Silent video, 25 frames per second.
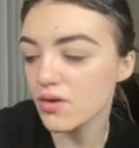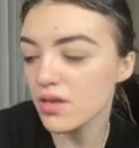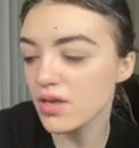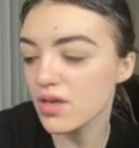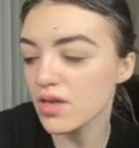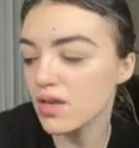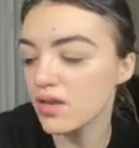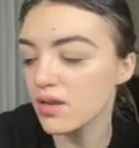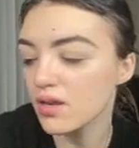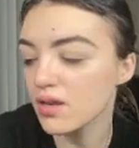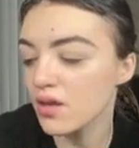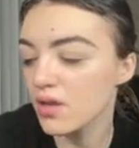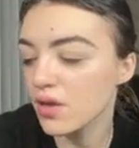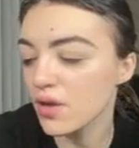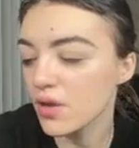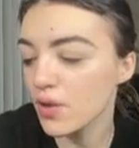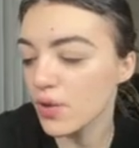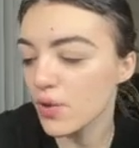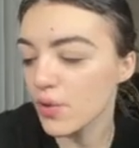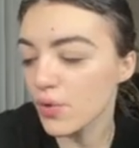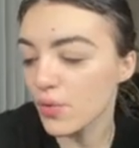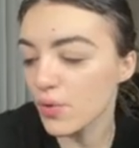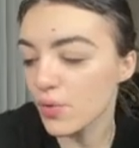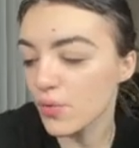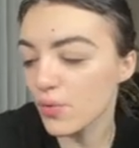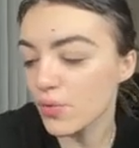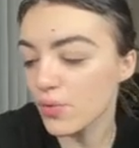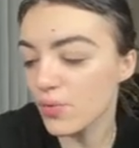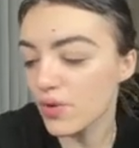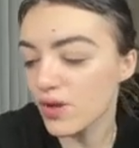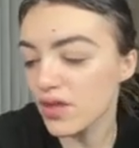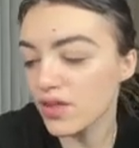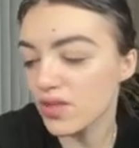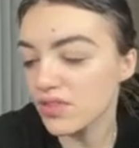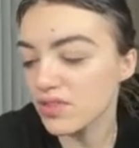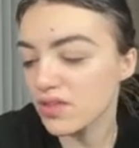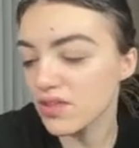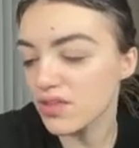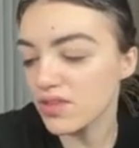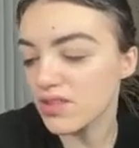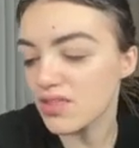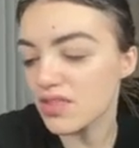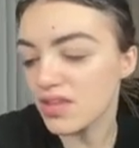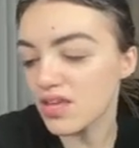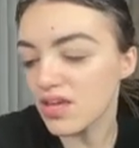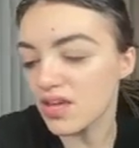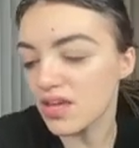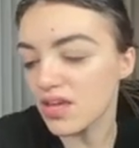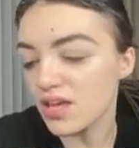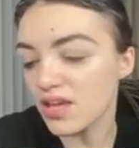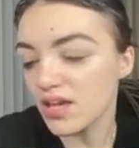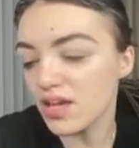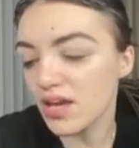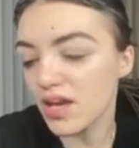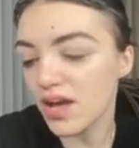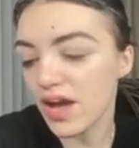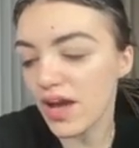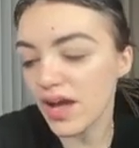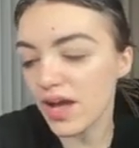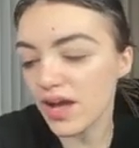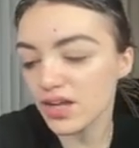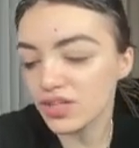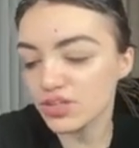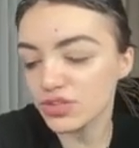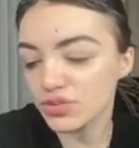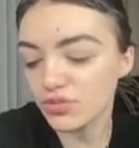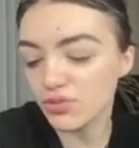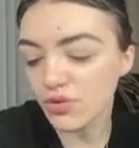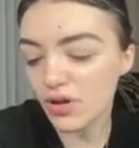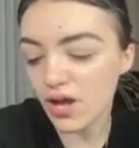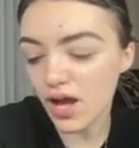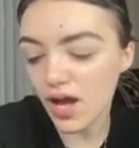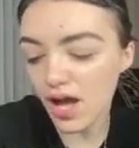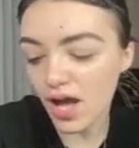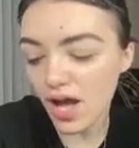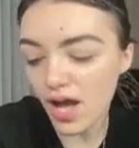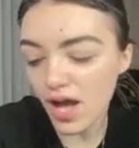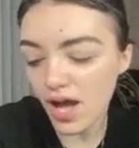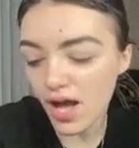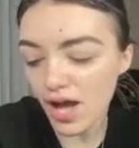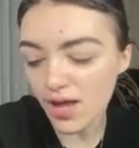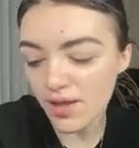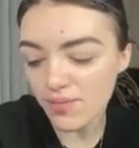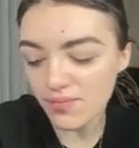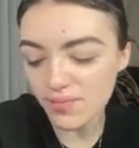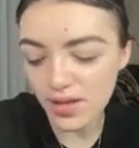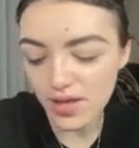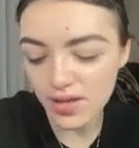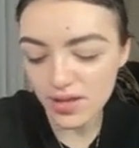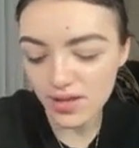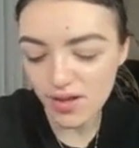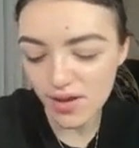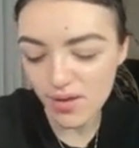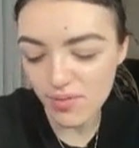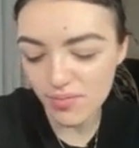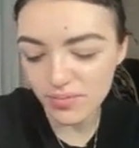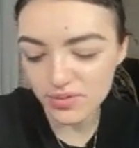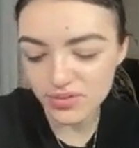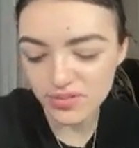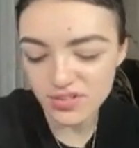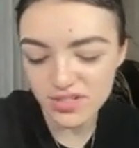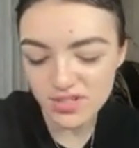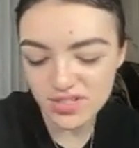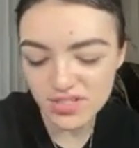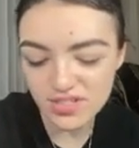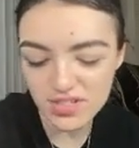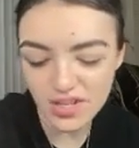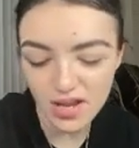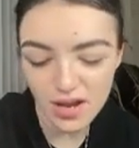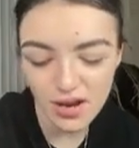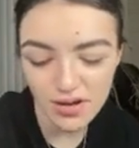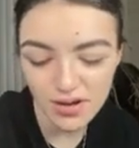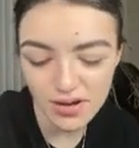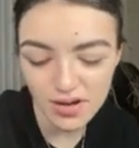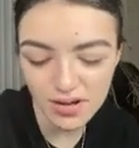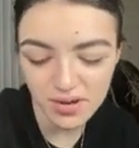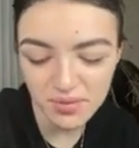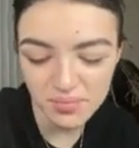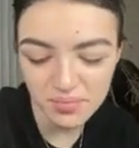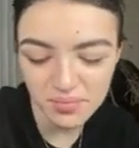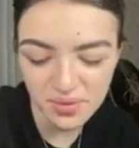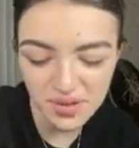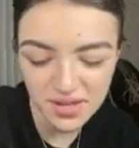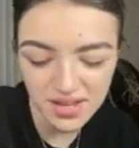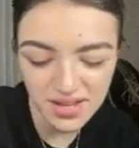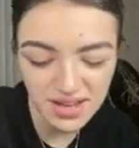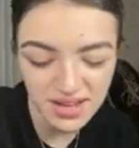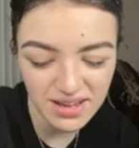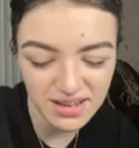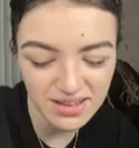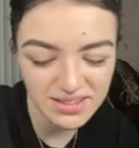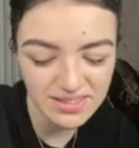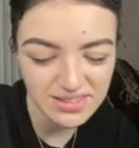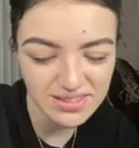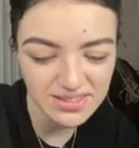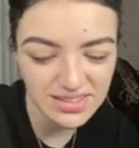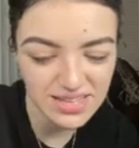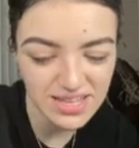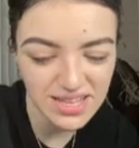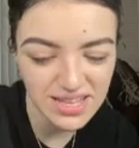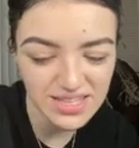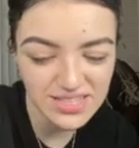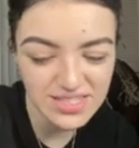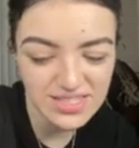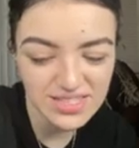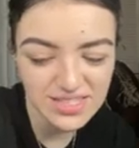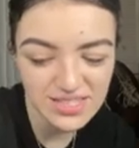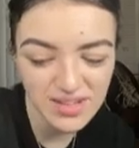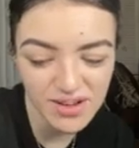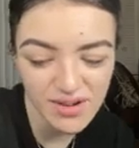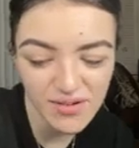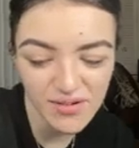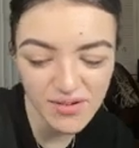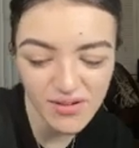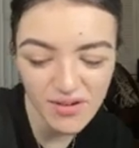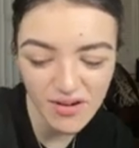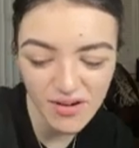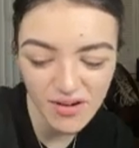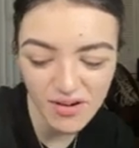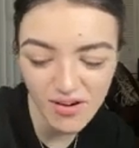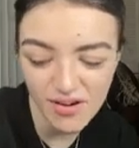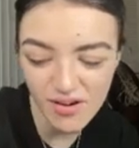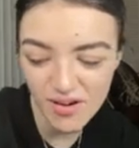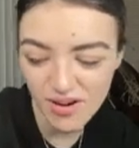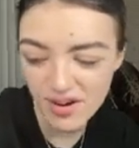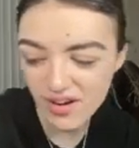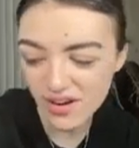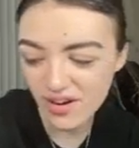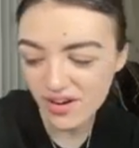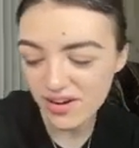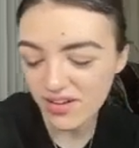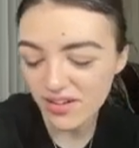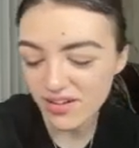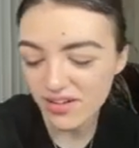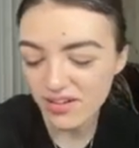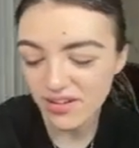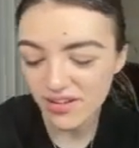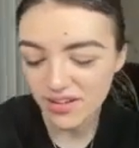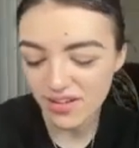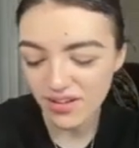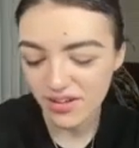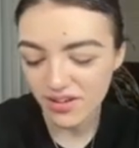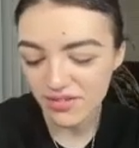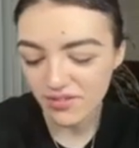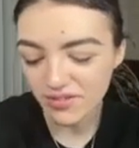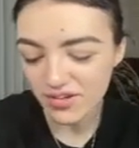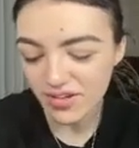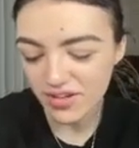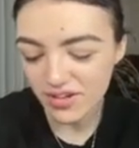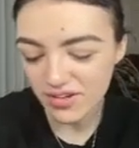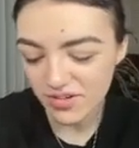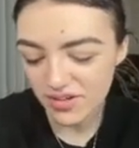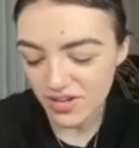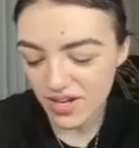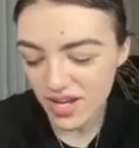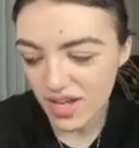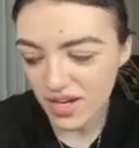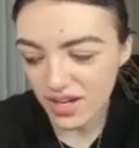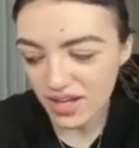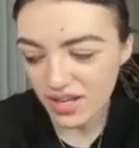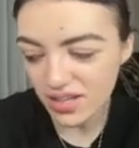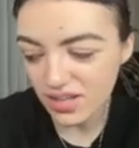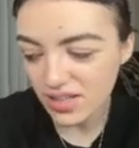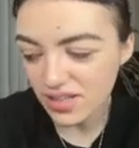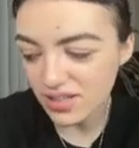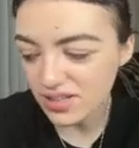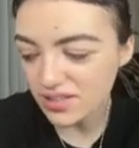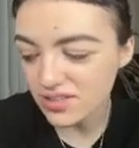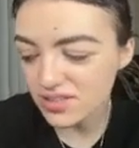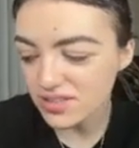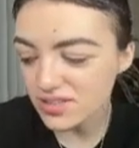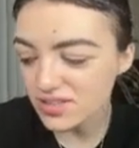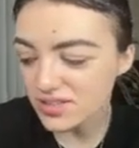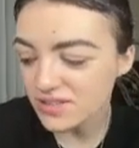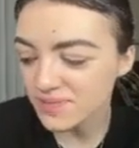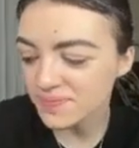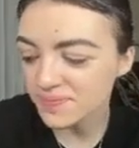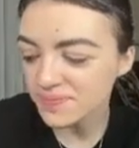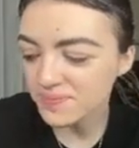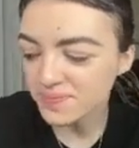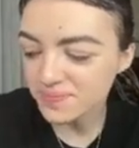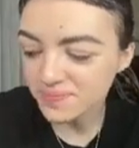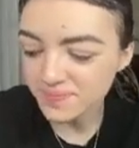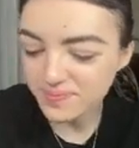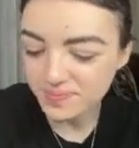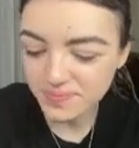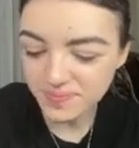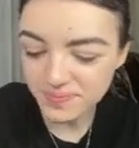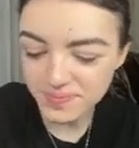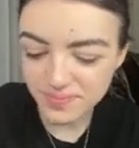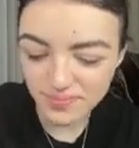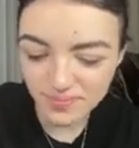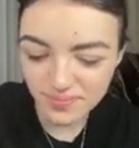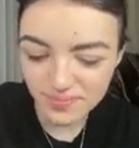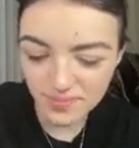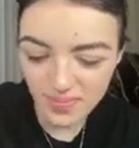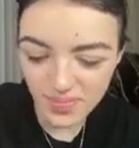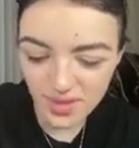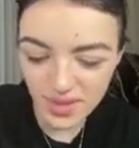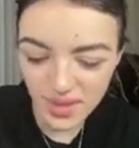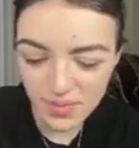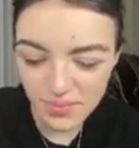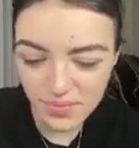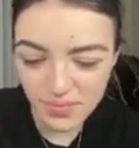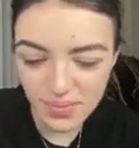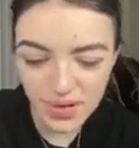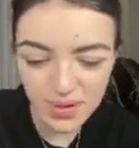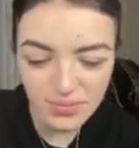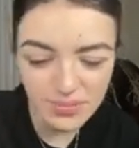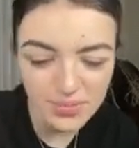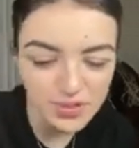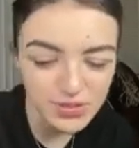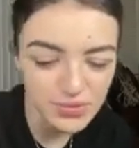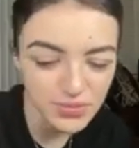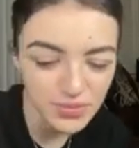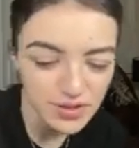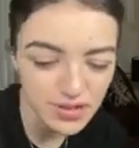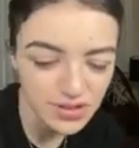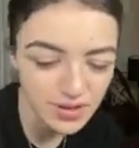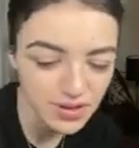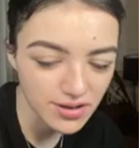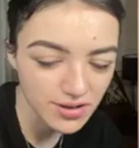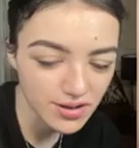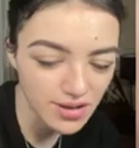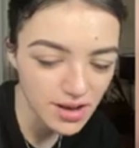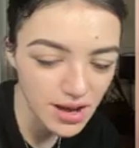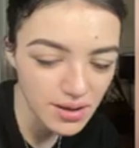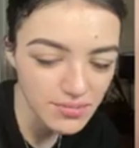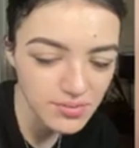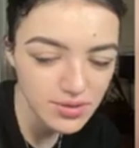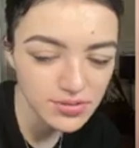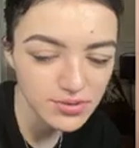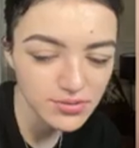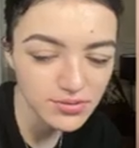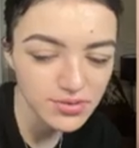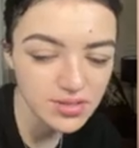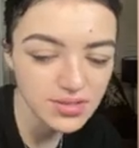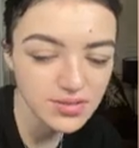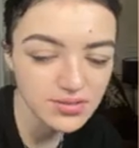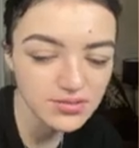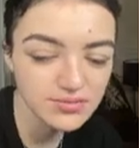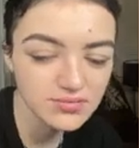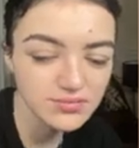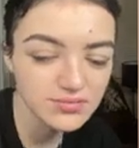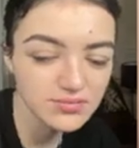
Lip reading: in with the actual eye eye makeup, which is scary because it's so hard recreating this. But I'm gonna do it, y'all. I'm gonna do it.